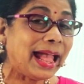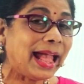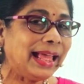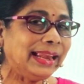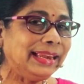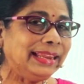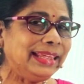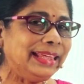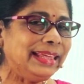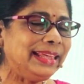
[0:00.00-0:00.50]

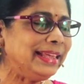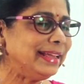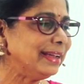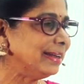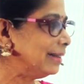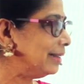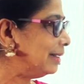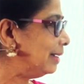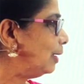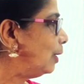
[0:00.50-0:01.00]
And
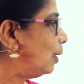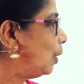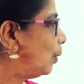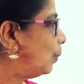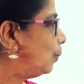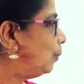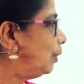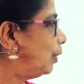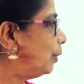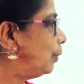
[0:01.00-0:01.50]
here
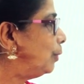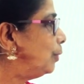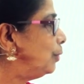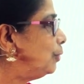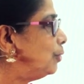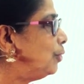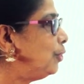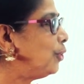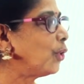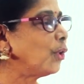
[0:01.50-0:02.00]
we are
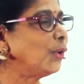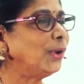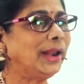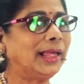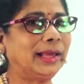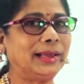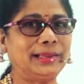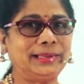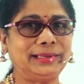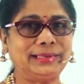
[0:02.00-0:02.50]
going to draw
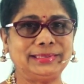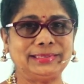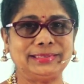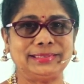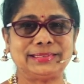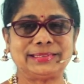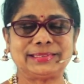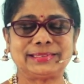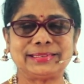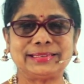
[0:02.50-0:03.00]
lines.